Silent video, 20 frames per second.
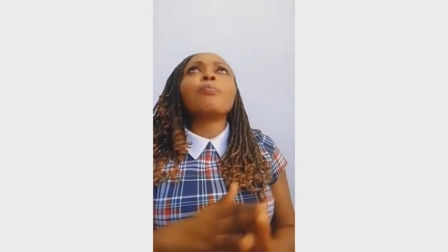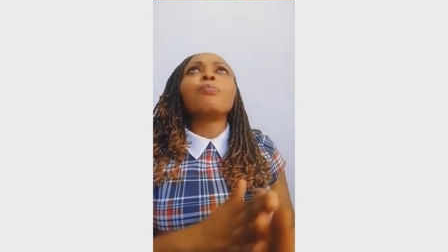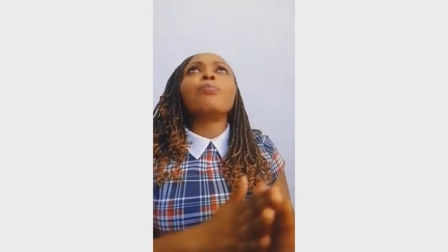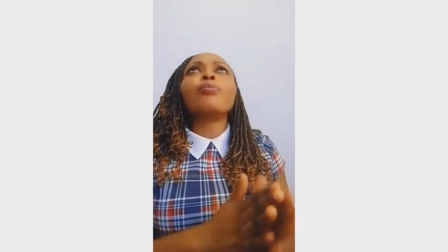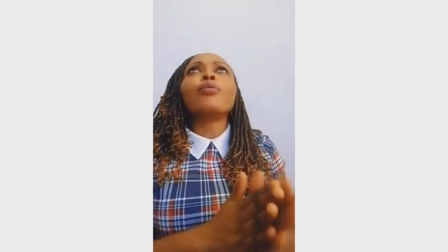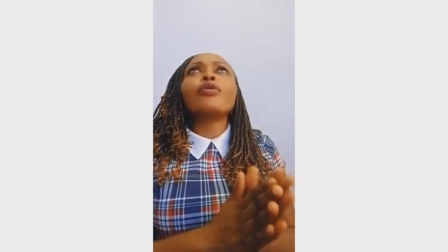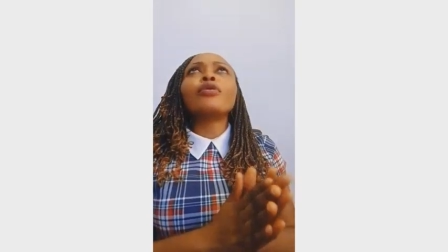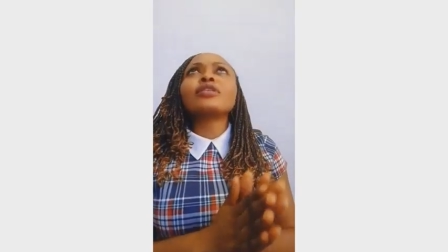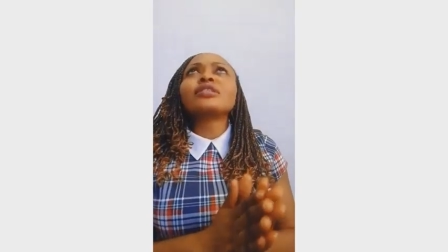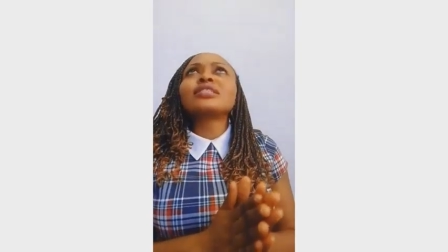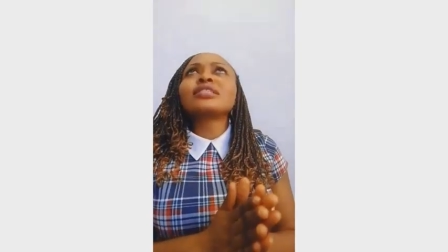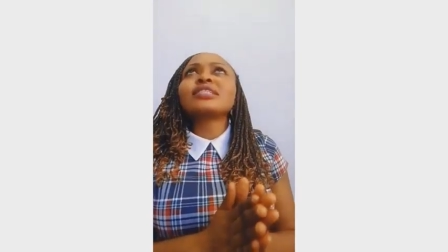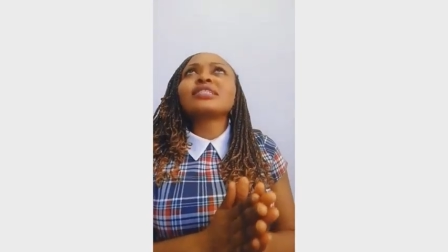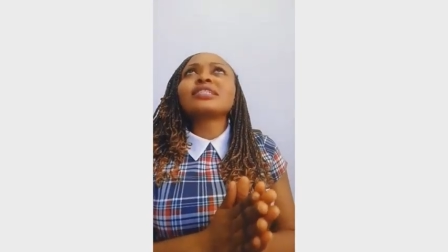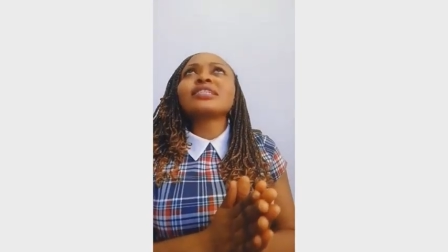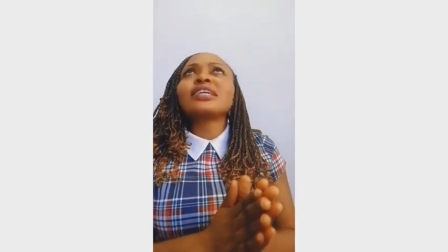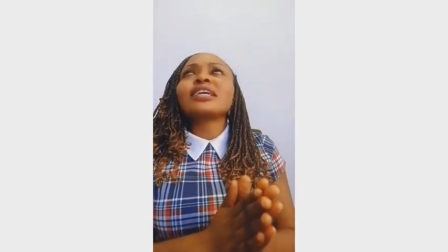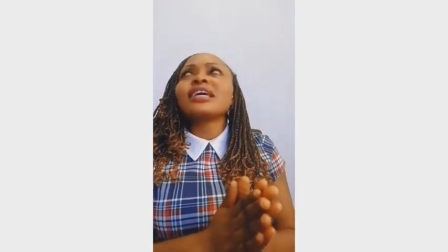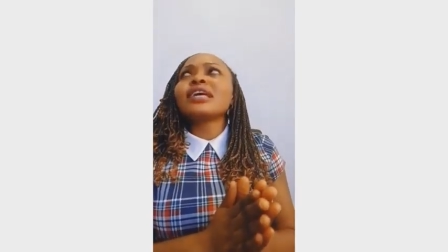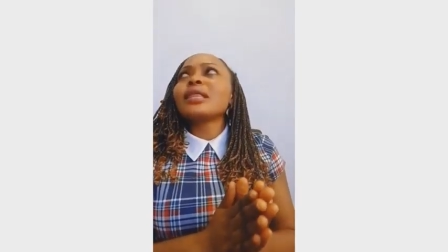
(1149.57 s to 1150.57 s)
But
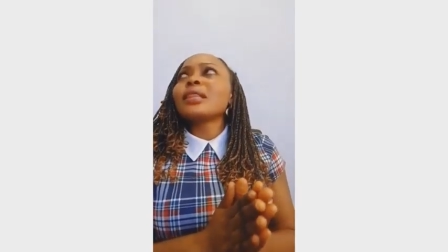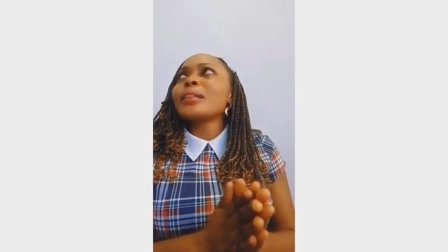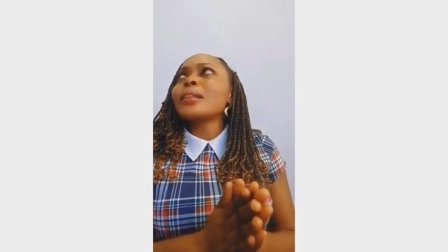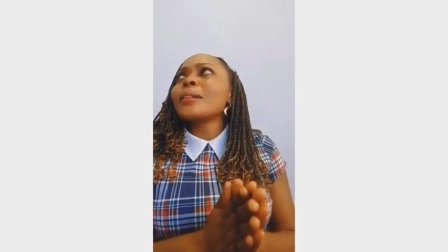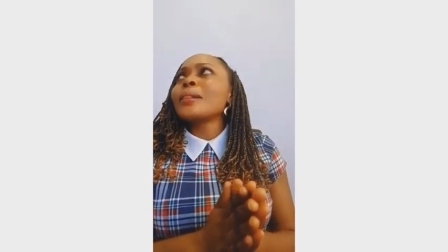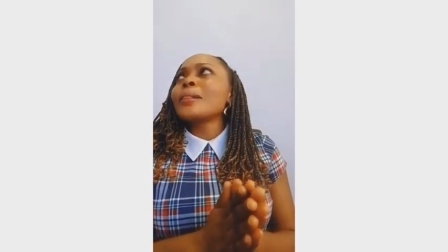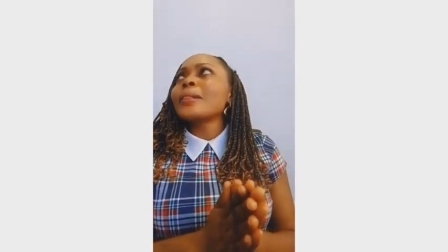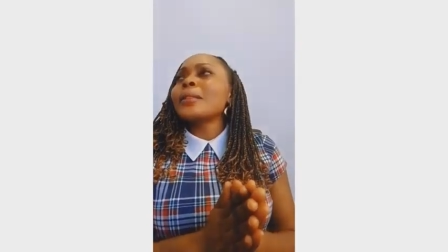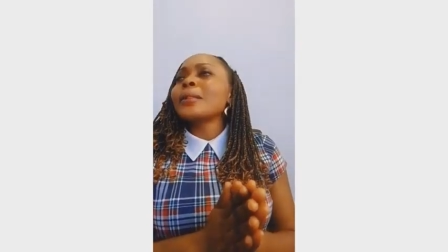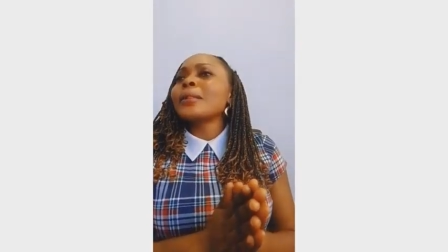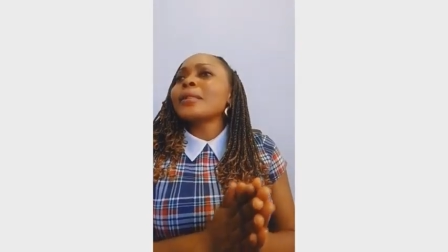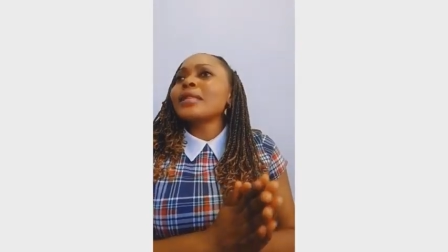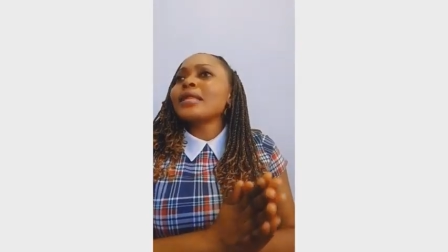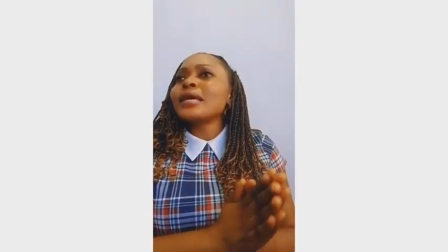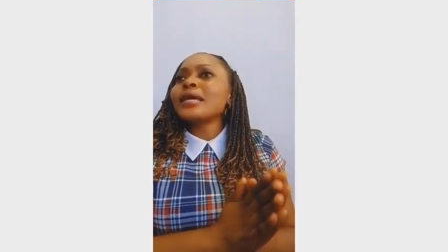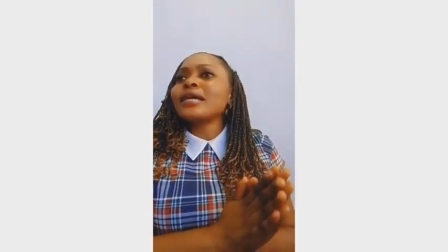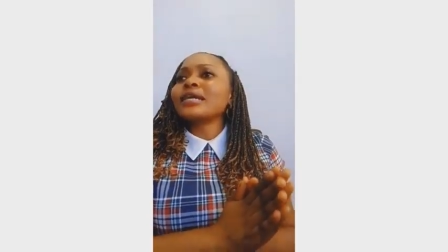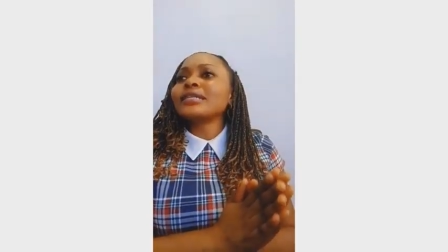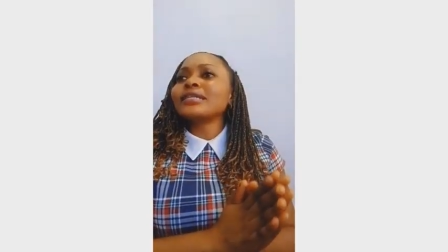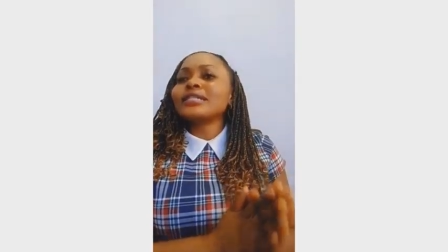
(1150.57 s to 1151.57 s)

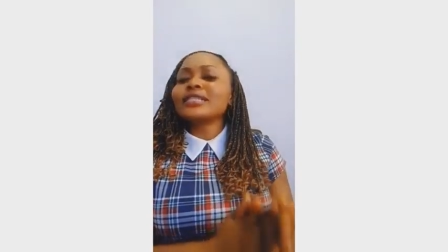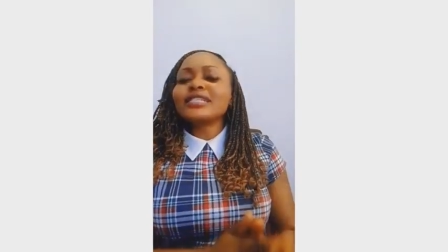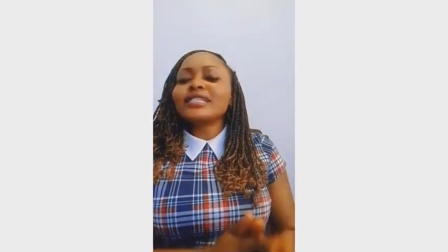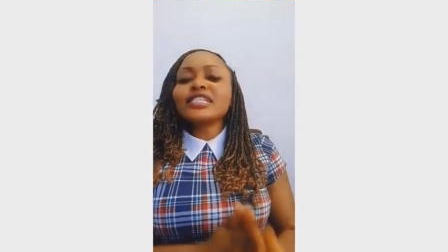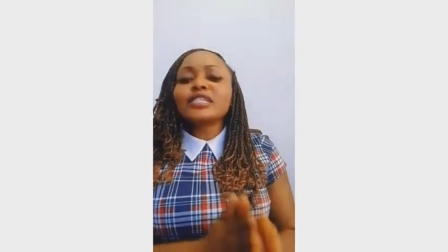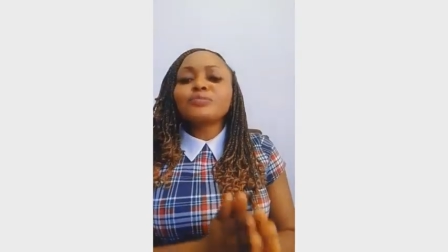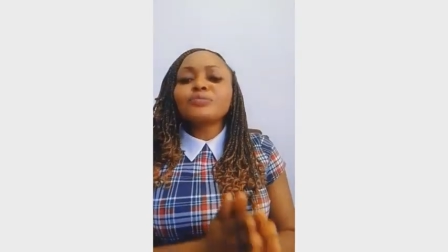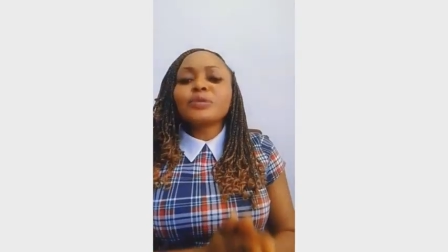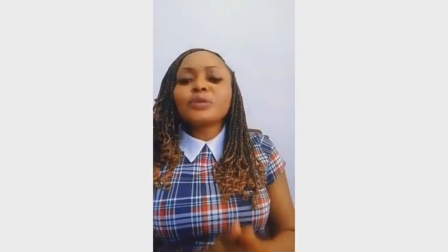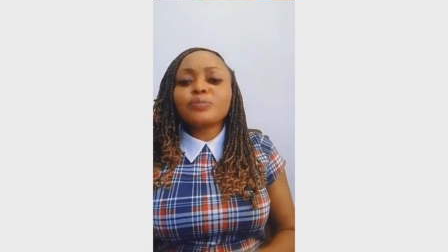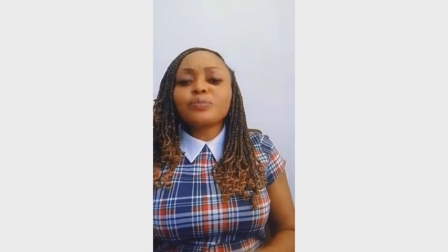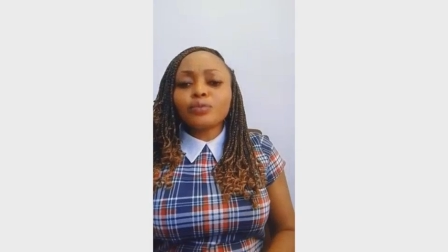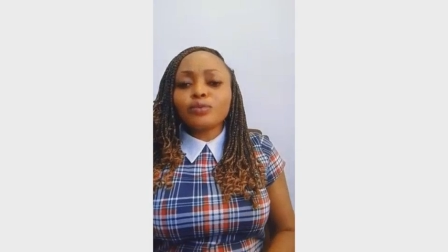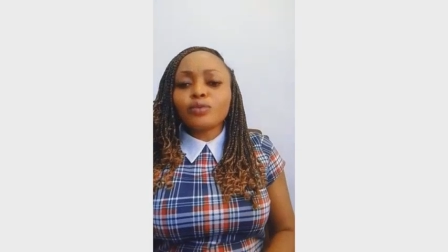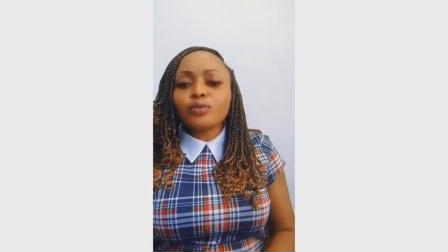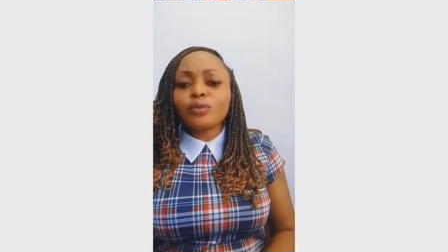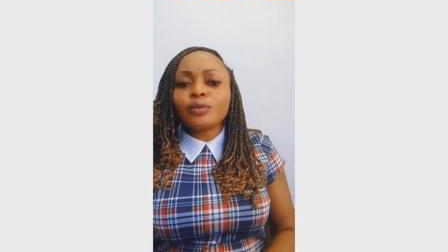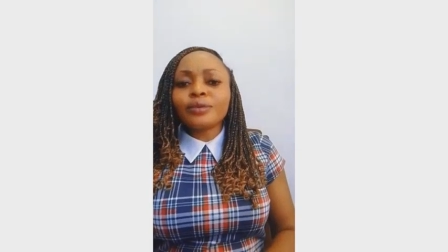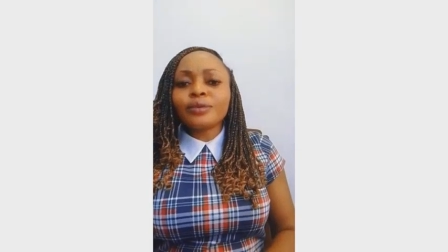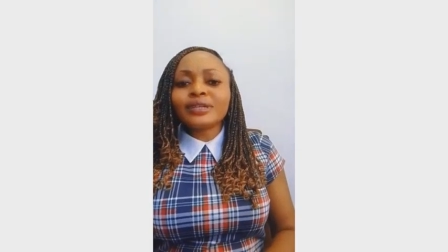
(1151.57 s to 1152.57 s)
these people,